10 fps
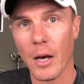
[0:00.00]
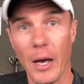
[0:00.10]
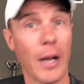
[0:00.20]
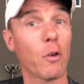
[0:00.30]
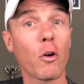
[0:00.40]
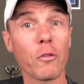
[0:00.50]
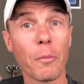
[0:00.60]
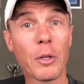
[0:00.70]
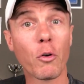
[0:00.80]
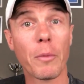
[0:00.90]
And of course, I'll
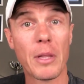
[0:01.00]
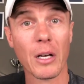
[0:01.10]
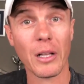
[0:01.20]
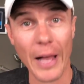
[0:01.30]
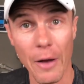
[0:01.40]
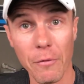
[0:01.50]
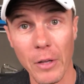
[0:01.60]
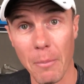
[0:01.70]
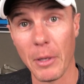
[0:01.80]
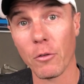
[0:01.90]
be talking about the
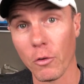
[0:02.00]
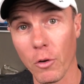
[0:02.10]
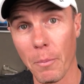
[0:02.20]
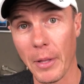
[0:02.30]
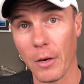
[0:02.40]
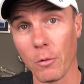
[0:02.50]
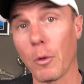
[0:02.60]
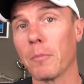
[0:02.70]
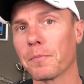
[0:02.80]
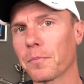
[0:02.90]
Cloudflare bits on top of that as
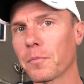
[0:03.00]
well.